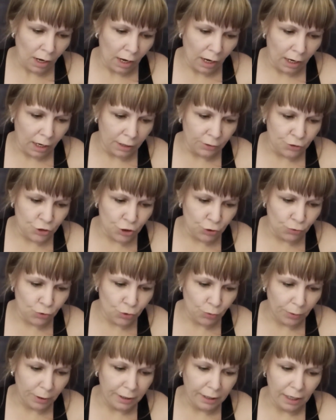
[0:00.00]
On June
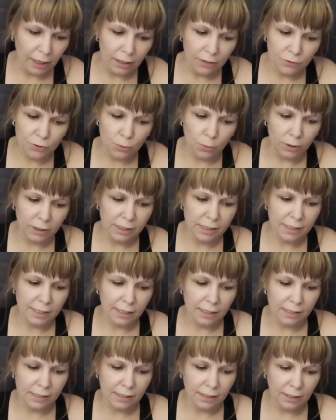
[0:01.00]
28,
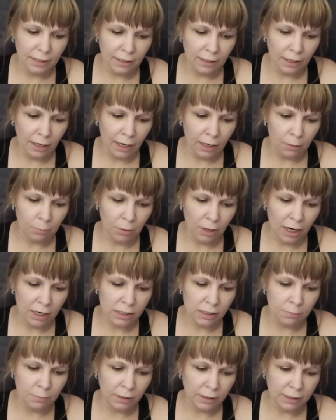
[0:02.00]
2016, at
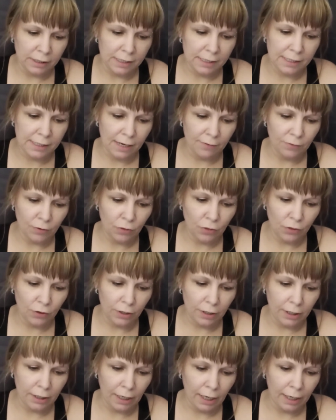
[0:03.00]
approximately
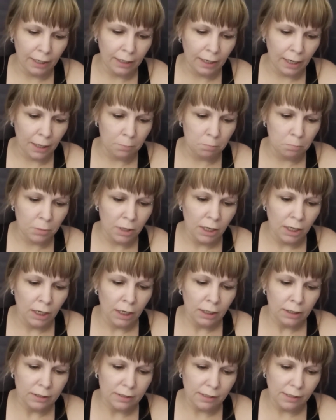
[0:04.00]
7:30 a.m.,
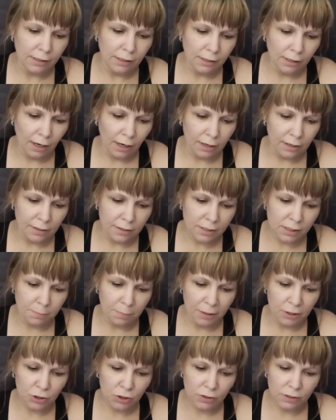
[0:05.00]
DEA
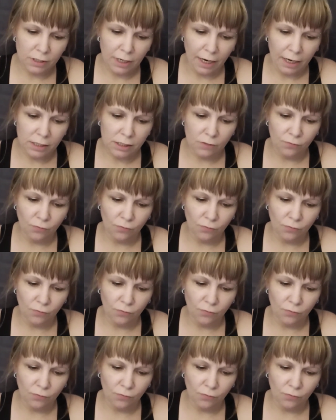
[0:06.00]
Special Task